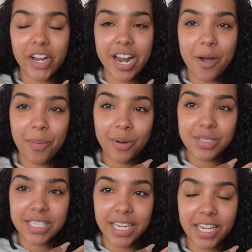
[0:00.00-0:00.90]
and I'll
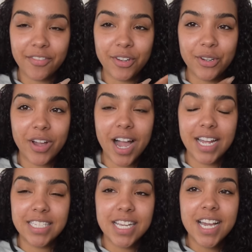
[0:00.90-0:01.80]
post it here for you
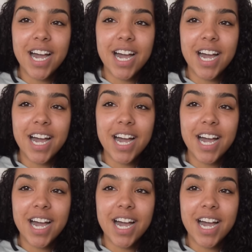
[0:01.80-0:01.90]
guys